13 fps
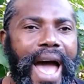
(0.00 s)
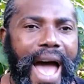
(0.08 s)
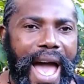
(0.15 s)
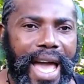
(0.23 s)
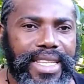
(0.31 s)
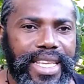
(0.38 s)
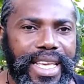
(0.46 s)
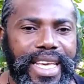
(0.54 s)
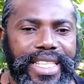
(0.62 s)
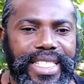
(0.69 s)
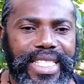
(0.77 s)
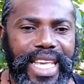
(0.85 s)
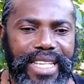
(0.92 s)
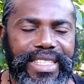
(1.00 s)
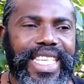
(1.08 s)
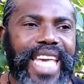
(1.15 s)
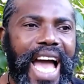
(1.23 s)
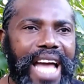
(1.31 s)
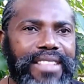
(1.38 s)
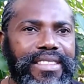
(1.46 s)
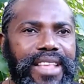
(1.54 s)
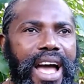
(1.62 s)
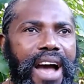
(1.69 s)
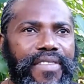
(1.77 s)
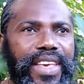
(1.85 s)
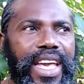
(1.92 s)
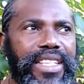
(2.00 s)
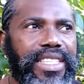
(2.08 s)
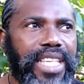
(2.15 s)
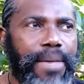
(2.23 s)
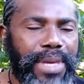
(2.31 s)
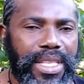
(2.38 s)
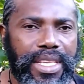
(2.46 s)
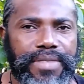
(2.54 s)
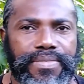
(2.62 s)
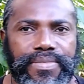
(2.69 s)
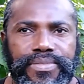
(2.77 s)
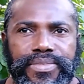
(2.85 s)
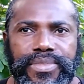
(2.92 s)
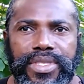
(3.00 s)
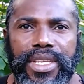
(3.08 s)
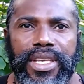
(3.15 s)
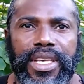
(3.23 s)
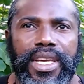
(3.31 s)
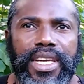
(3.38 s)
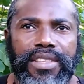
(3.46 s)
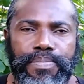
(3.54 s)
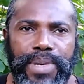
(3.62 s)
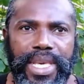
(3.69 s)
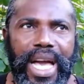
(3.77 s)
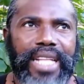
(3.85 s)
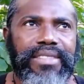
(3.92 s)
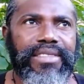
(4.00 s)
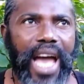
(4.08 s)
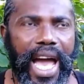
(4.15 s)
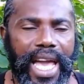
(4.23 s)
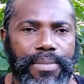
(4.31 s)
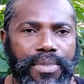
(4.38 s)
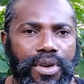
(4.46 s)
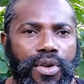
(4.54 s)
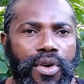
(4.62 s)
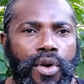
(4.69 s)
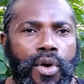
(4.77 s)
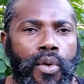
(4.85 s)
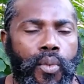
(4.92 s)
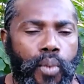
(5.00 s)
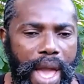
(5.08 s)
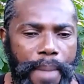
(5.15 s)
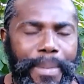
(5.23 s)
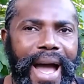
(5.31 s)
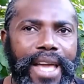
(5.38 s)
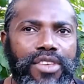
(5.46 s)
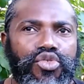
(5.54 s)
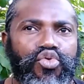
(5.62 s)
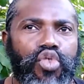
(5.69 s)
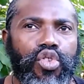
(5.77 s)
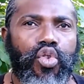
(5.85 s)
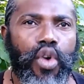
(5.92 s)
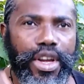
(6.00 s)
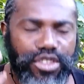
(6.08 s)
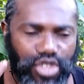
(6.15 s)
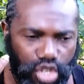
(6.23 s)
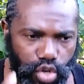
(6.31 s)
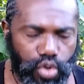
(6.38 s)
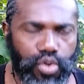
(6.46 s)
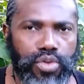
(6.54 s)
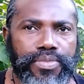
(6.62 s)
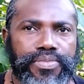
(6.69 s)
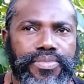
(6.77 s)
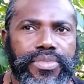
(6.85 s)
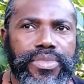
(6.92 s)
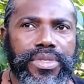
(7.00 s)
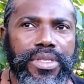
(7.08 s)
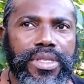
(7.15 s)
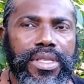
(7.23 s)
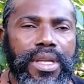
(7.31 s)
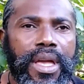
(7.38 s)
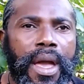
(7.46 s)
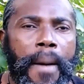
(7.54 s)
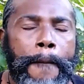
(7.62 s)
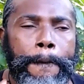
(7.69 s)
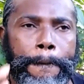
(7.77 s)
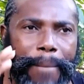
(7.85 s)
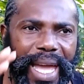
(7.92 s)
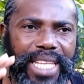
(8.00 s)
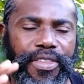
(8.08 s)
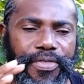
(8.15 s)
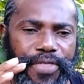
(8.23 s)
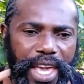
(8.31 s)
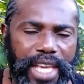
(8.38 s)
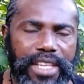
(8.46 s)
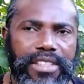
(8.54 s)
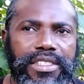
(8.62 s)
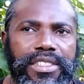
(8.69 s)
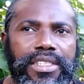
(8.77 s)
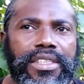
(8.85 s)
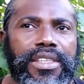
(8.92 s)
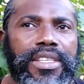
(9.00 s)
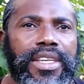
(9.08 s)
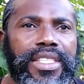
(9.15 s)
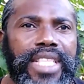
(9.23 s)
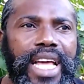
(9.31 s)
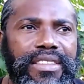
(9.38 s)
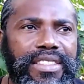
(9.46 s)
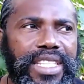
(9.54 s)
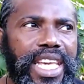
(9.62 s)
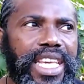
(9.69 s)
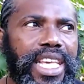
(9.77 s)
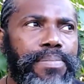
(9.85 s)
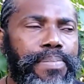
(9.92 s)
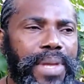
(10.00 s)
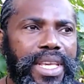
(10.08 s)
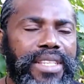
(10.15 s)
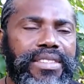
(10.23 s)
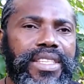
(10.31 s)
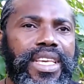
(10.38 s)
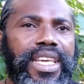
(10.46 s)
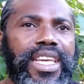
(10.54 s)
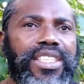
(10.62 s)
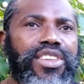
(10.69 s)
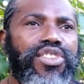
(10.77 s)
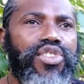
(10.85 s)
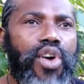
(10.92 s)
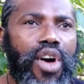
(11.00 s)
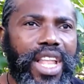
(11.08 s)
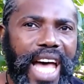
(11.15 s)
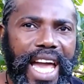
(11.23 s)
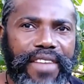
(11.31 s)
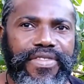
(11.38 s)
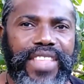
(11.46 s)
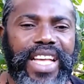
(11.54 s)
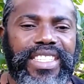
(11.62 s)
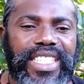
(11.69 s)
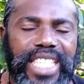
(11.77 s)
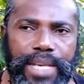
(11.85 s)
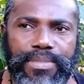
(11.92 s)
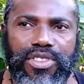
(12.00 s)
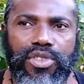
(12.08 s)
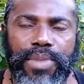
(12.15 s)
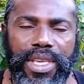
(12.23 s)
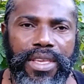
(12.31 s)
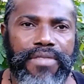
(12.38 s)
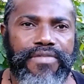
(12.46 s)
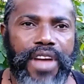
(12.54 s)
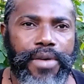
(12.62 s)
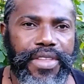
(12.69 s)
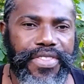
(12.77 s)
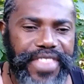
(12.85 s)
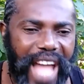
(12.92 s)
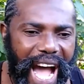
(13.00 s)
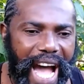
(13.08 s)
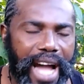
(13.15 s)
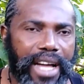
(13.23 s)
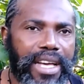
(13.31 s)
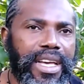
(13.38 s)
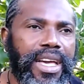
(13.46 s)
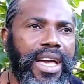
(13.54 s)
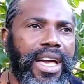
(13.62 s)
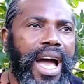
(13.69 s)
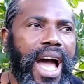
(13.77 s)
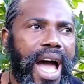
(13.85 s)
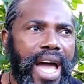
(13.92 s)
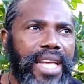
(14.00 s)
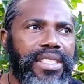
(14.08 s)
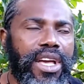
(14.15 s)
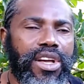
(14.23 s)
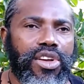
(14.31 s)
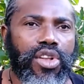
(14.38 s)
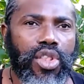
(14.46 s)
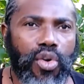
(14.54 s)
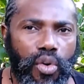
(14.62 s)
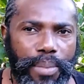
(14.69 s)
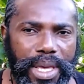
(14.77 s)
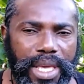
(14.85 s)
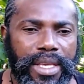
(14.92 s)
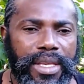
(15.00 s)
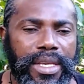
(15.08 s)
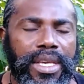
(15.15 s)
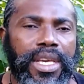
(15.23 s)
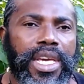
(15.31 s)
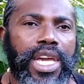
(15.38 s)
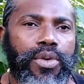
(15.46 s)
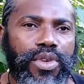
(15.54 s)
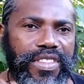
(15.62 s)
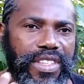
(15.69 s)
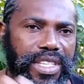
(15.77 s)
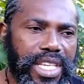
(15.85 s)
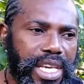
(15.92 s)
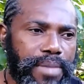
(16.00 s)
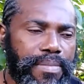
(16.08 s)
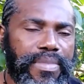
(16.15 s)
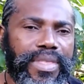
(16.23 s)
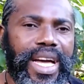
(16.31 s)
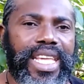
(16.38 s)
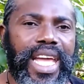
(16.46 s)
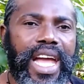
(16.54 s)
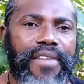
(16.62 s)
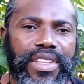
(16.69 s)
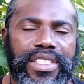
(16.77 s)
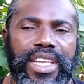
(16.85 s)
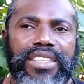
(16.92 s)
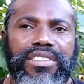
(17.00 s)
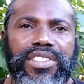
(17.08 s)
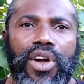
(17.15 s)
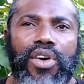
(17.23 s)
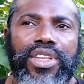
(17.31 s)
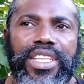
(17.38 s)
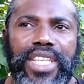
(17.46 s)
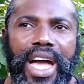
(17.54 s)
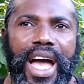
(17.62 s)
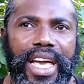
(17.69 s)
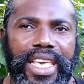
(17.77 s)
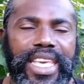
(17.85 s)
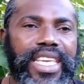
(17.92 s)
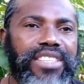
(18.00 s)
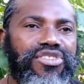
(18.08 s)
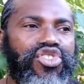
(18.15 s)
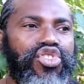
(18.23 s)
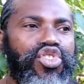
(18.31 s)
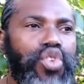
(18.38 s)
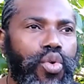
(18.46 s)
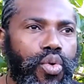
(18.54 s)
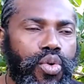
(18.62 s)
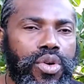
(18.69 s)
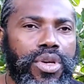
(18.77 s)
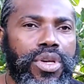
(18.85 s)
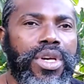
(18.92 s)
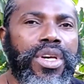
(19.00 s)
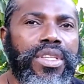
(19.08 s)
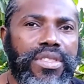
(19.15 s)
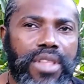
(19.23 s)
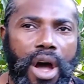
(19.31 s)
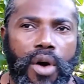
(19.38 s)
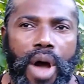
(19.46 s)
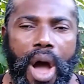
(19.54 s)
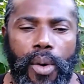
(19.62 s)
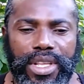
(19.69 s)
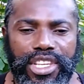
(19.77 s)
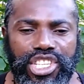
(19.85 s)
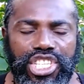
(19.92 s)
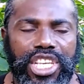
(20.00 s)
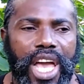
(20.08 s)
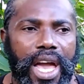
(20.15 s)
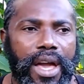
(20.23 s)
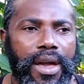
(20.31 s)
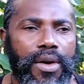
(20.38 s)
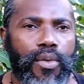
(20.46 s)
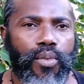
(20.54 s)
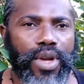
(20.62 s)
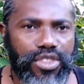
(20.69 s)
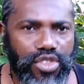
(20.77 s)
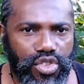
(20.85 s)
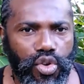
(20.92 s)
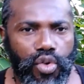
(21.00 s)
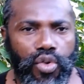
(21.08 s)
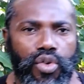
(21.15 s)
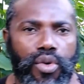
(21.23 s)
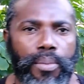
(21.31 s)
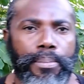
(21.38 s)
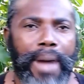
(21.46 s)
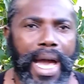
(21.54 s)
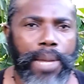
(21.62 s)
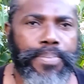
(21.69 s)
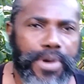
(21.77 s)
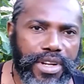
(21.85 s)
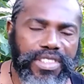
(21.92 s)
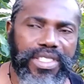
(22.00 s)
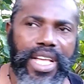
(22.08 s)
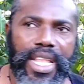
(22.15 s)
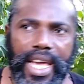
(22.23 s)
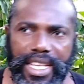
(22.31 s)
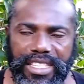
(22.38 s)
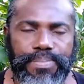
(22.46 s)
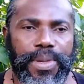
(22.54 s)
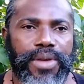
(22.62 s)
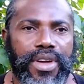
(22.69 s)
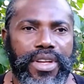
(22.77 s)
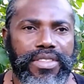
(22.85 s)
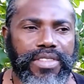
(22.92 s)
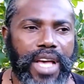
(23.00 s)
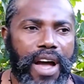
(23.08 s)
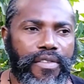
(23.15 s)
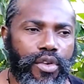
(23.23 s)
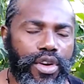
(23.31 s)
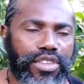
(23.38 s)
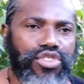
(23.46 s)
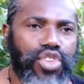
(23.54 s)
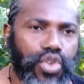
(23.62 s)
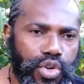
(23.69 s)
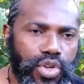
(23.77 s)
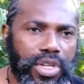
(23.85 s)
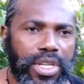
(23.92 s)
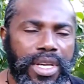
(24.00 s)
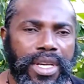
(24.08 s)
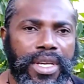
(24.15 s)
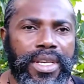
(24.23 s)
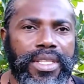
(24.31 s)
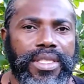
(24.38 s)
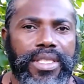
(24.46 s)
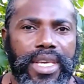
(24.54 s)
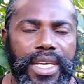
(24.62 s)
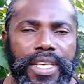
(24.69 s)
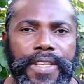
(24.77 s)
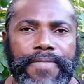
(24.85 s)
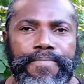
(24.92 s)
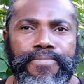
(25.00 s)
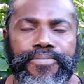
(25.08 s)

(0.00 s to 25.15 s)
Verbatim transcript: And in this Garden of Gethsemane, it be a time whereby you're going through many things that is taking place in your life that seems to be very dark and gloomy. It would seem that everything is turning against you. Now, I want to share with you my personal experience of going through the